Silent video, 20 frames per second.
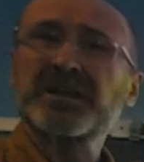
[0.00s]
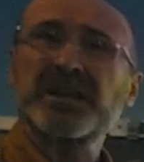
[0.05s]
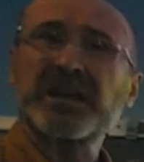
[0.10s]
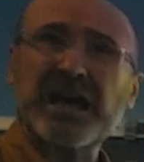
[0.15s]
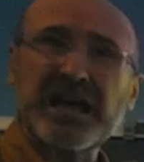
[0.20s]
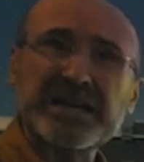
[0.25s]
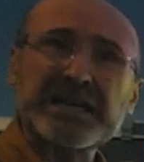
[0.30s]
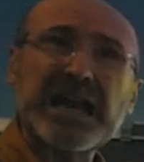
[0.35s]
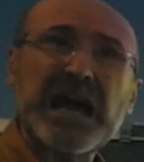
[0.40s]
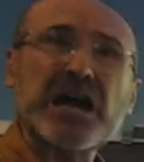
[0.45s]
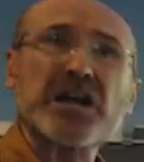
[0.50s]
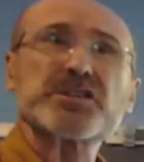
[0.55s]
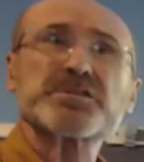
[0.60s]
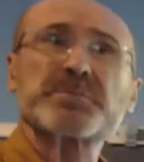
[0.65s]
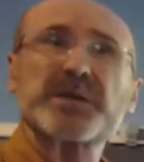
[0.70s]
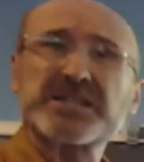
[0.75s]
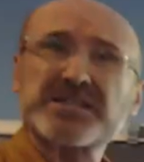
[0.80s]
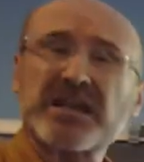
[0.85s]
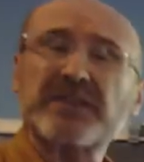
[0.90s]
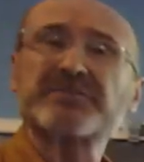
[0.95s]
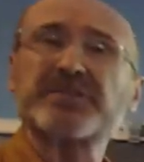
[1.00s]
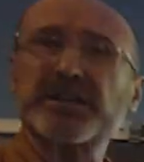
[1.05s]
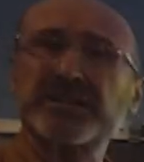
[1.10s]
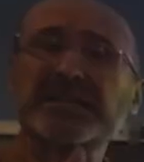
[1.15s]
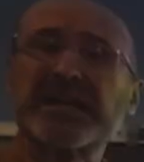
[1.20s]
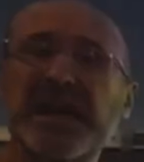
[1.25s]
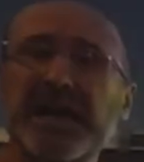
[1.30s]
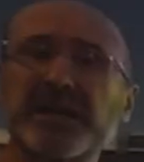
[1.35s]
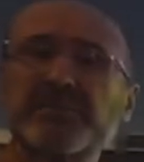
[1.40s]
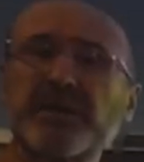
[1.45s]
announcements every
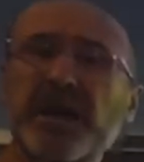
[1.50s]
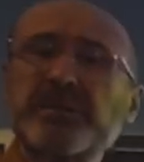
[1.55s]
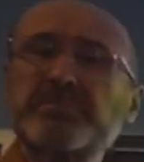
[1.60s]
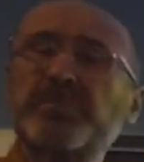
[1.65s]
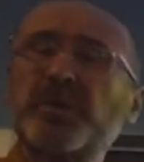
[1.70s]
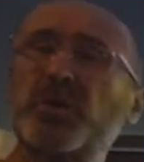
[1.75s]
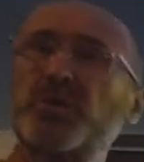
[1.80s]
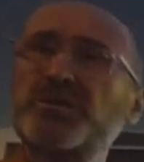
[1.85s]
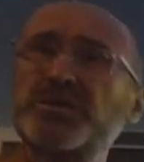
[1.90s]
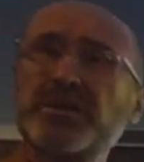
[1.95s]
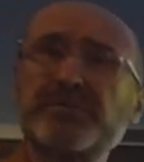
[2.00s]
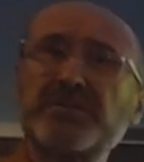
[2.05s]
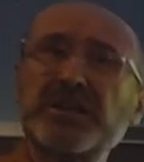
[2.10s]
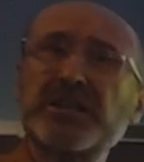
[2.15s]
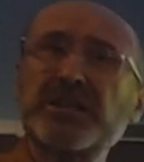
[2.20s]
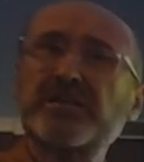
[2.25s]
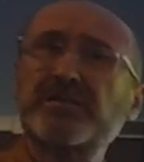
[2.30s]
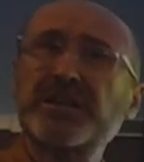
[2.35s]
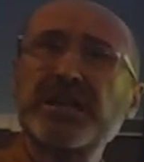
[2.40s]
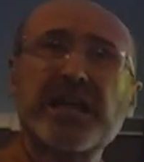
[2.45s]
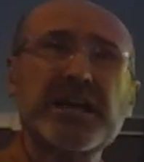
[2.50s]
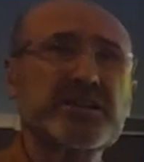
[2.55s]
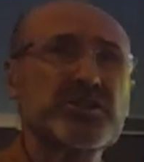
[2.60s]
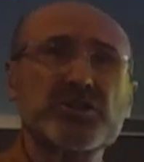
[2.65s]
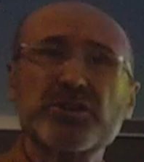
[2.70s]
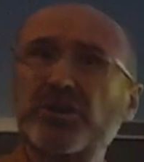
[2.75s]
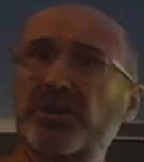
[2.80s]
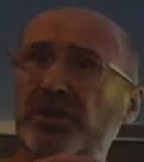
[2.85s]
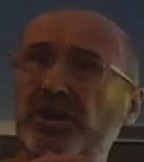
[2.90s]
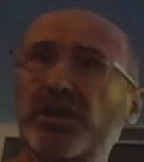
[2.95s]
time I post a video of a
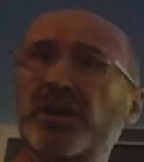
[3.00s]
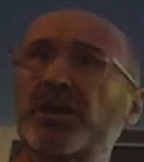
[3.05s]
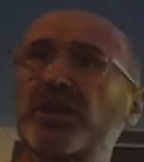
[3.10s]
lecture.